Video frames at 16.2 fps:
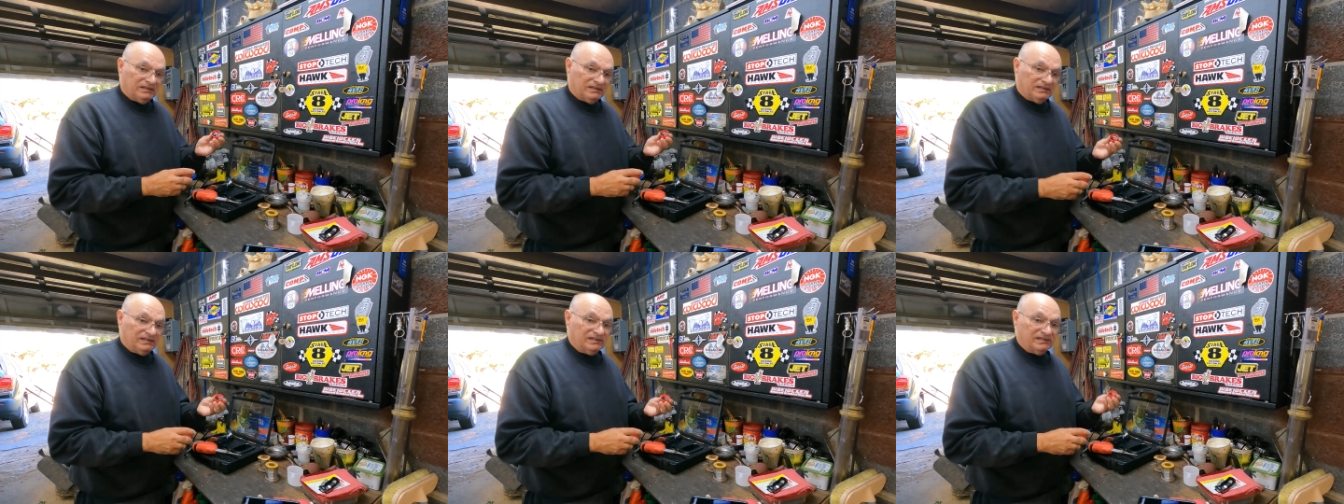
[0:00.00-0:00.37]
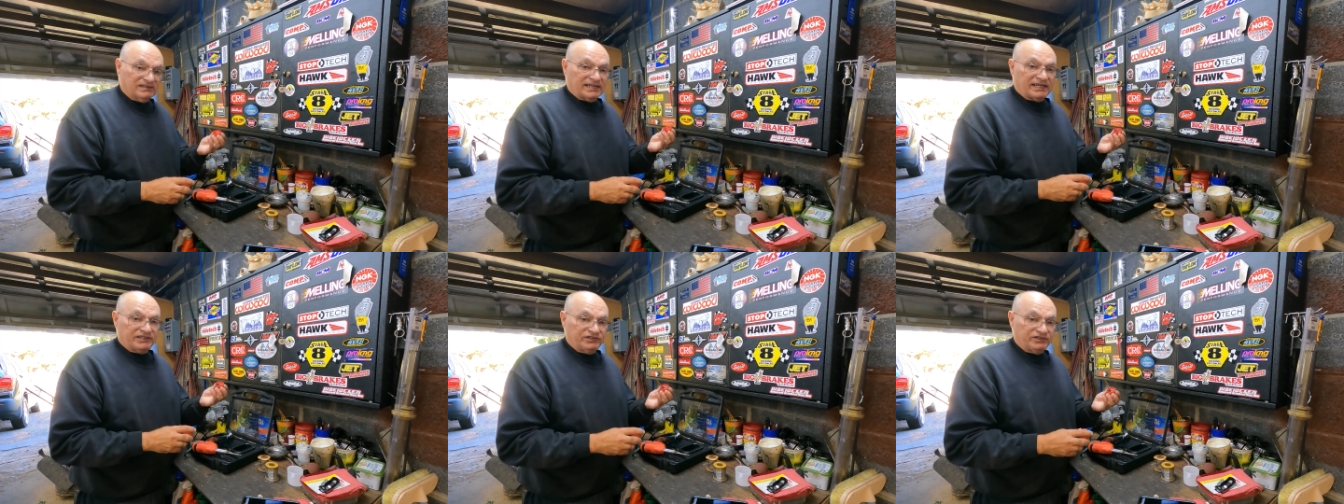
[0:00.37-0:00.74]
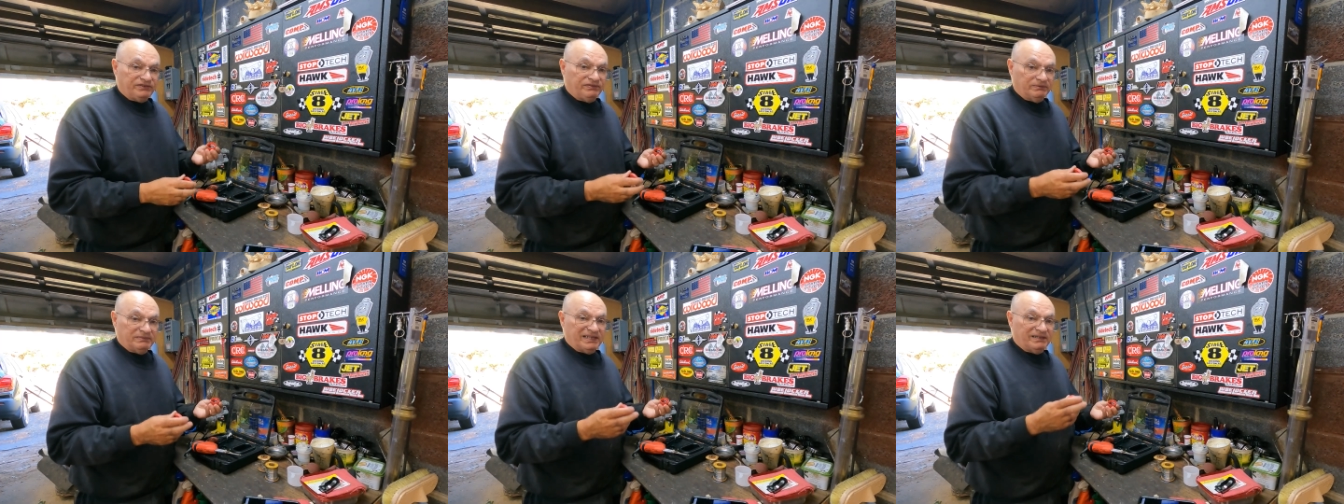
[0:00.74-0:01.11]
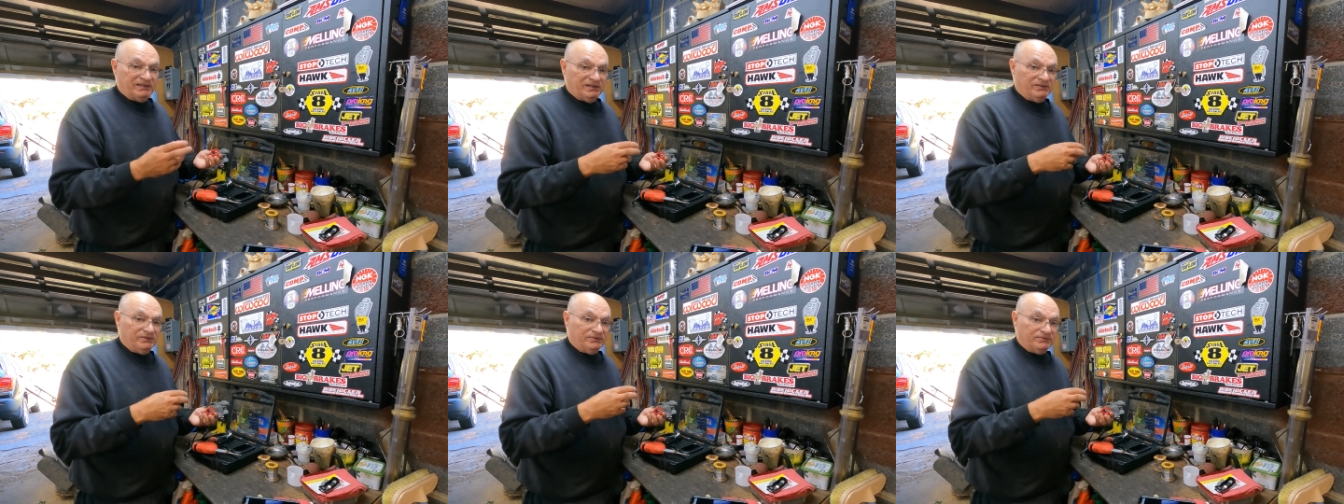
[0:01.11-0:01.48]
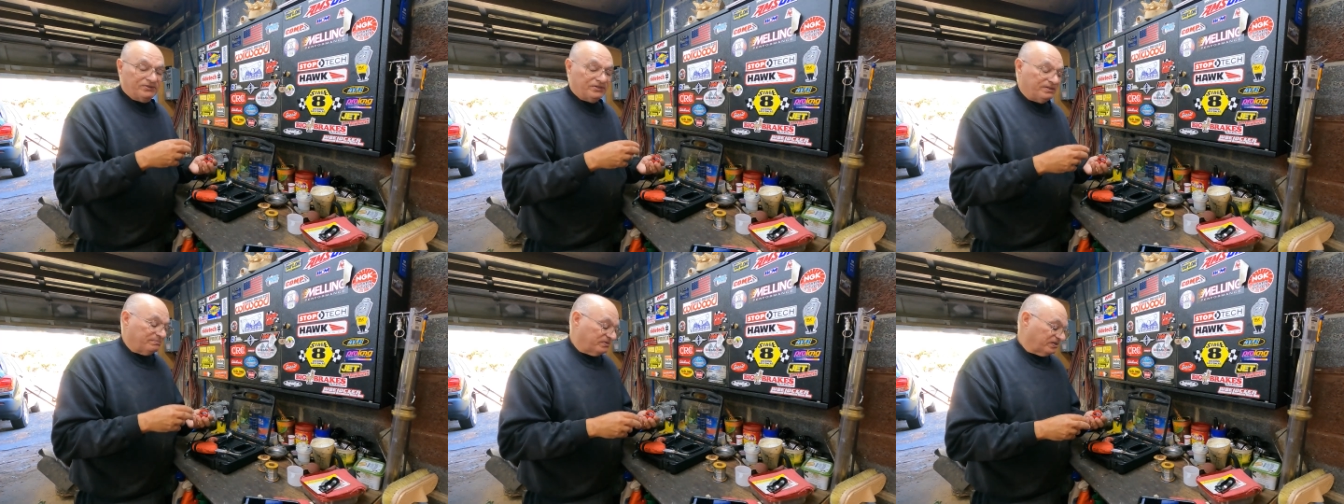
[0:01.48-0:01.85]
This is actually from that other
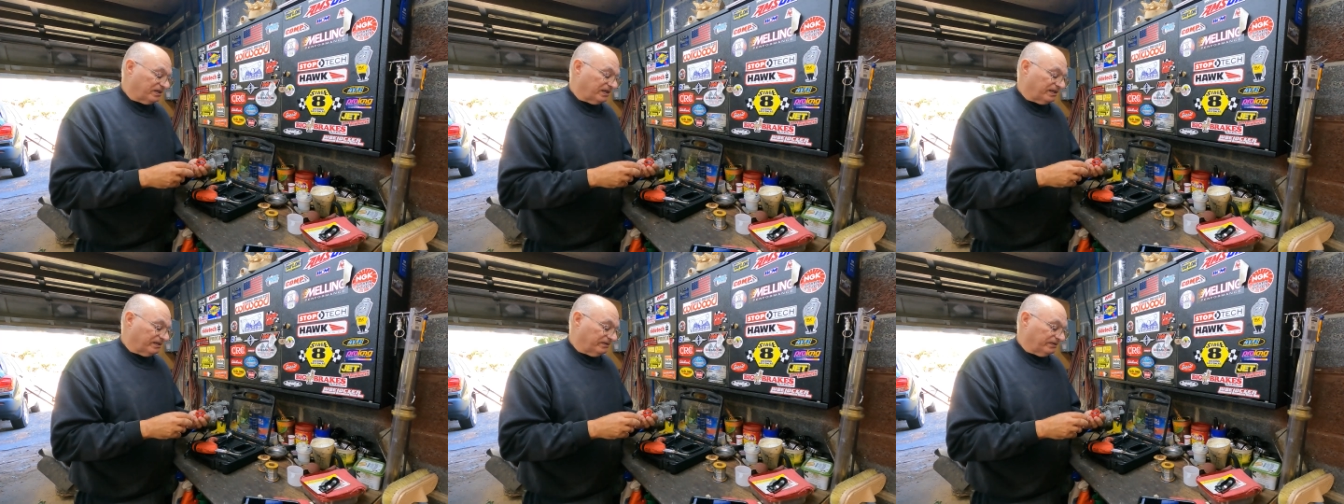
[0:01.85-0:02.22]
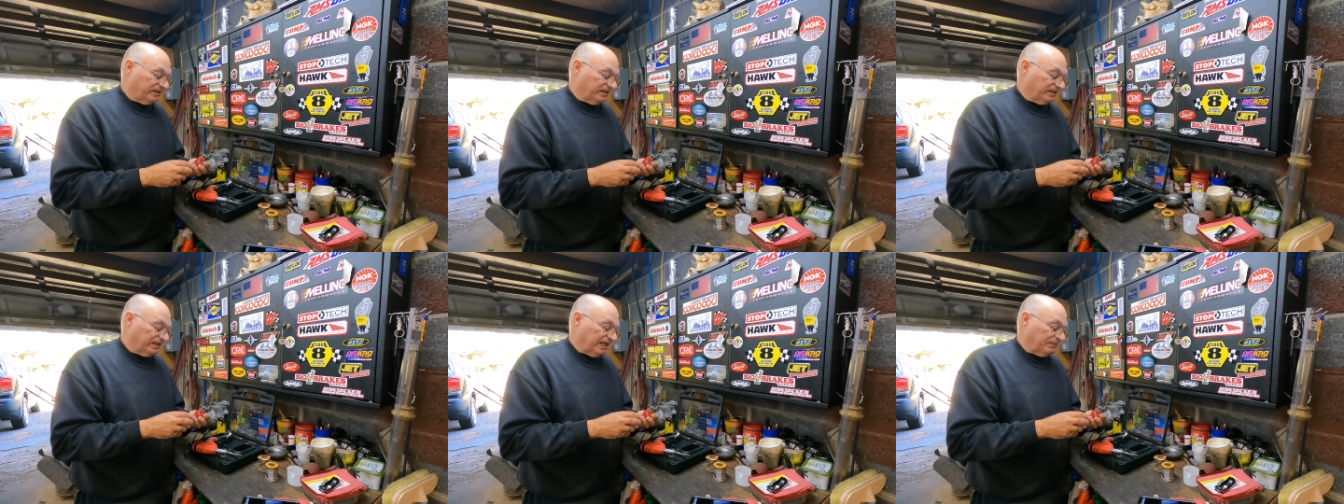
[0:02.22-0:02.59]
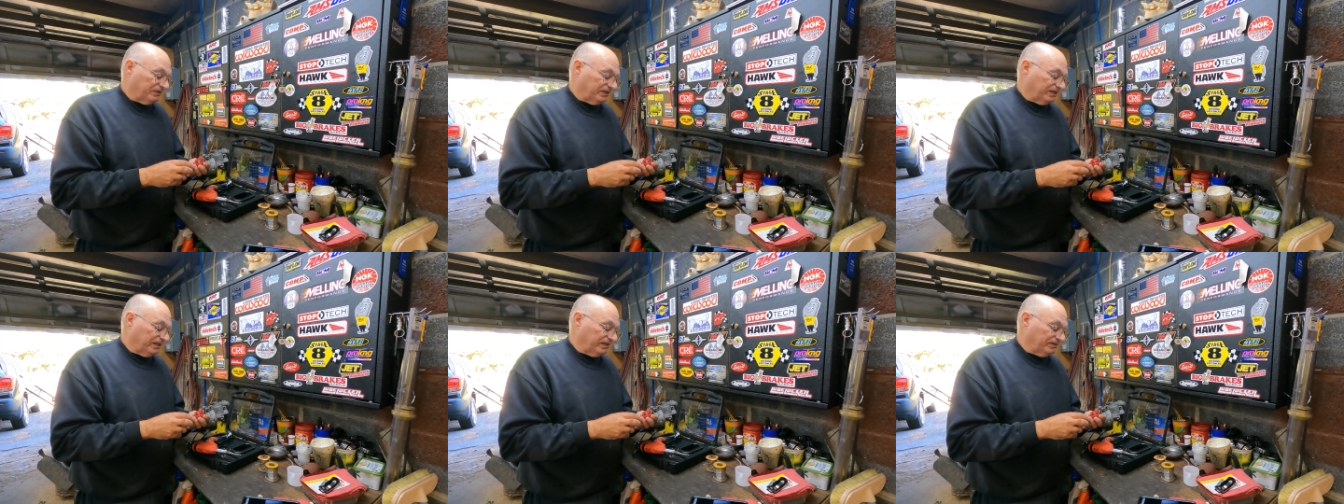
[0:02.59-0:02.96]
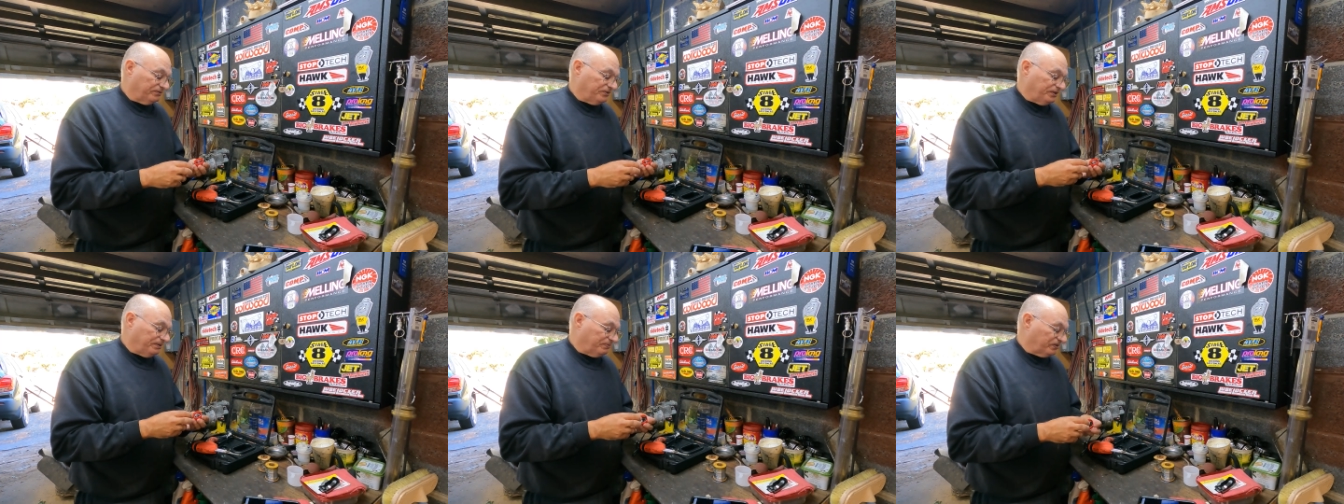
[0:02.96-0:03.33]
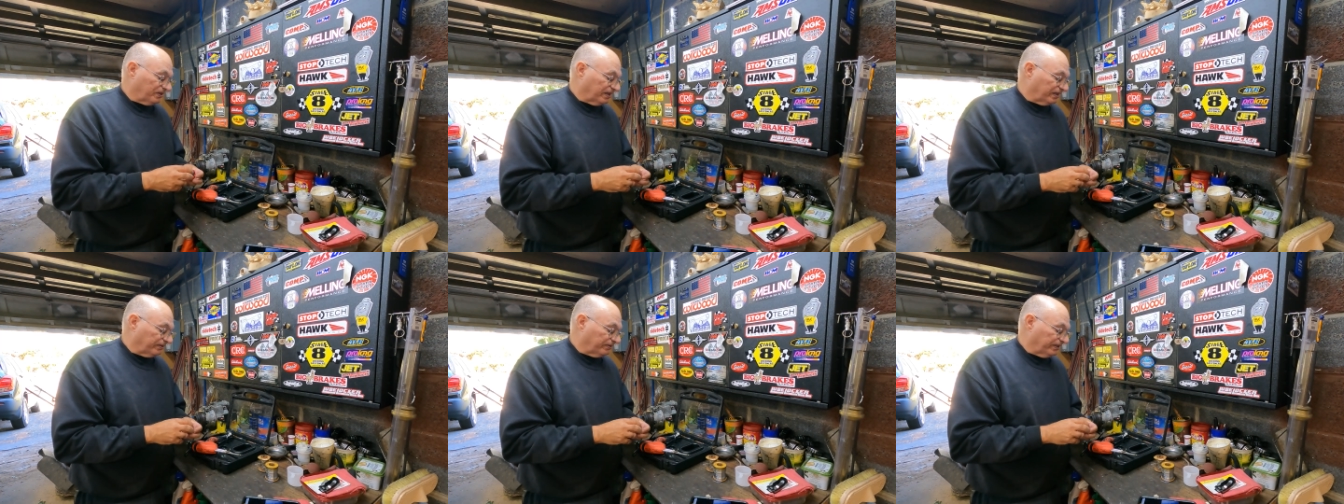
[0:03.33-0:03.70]
cheap solder. It came with the other cheap
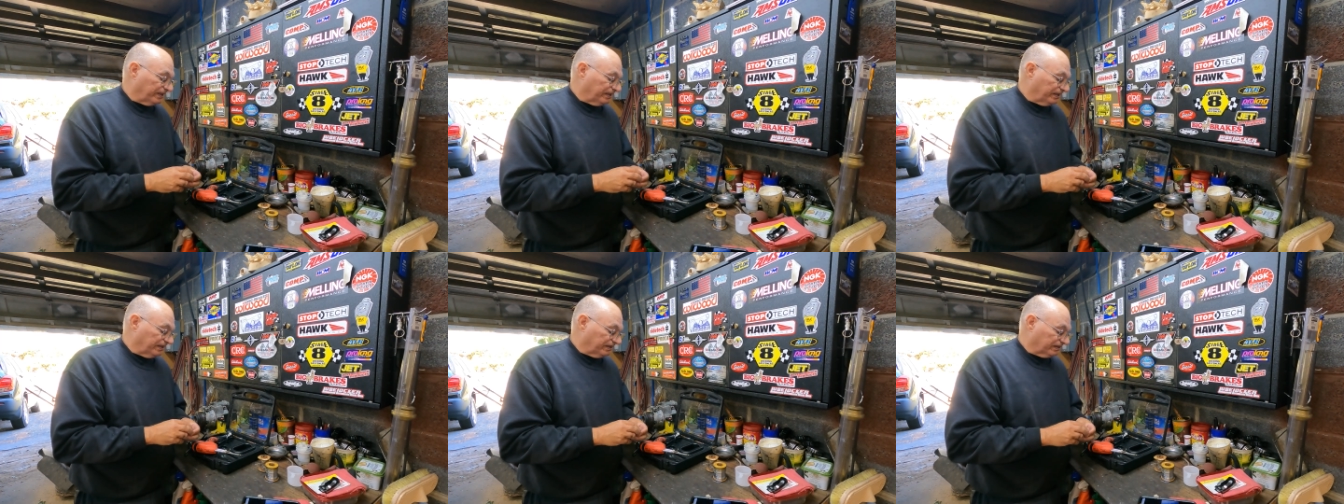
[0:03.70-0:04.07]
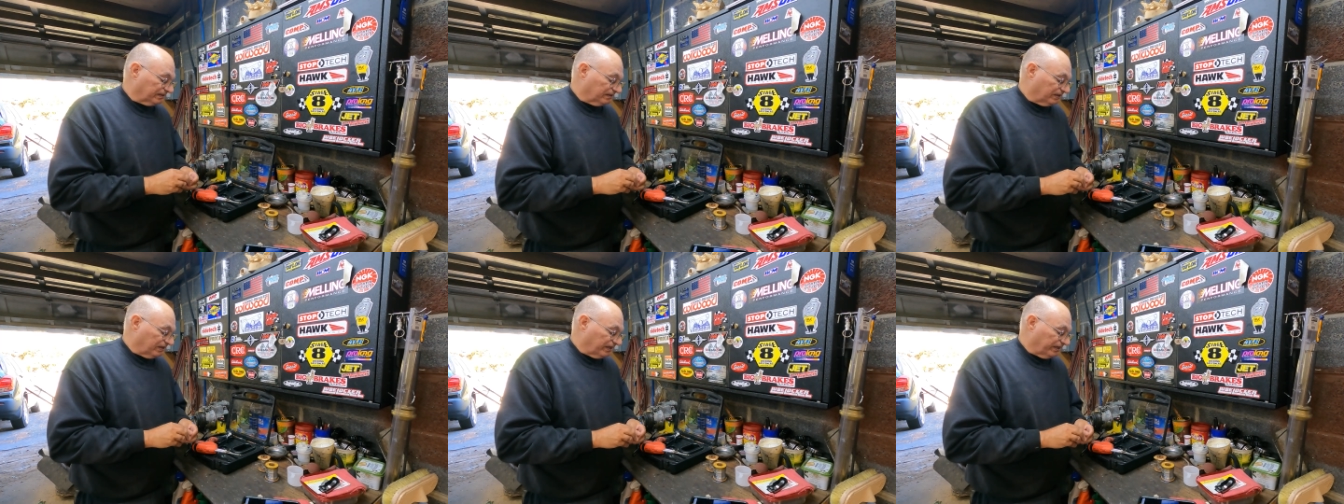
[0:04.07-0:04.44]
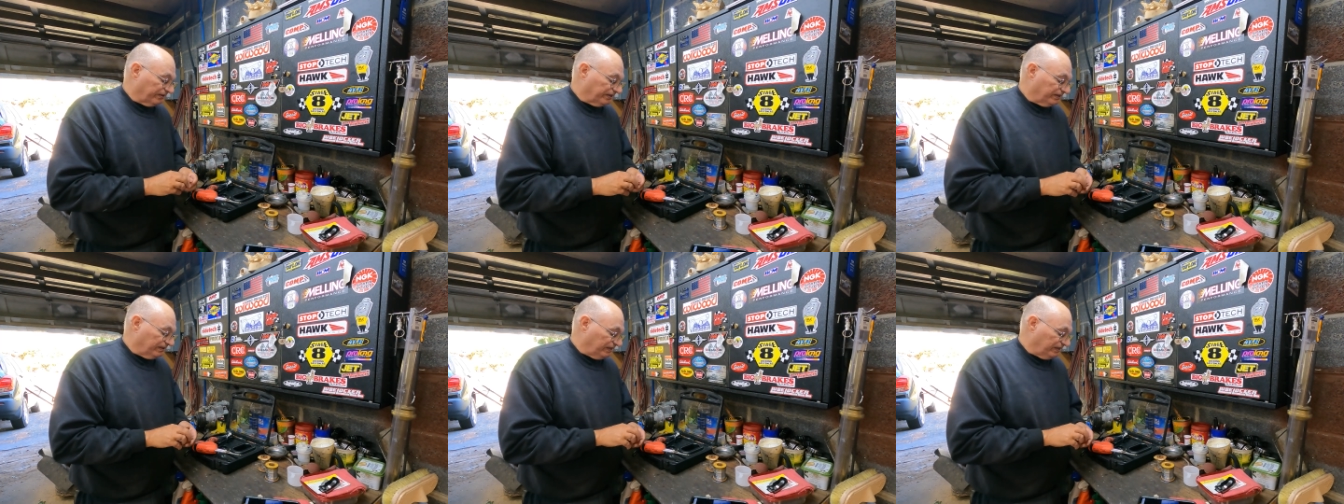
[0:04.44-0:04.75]
soldering iron.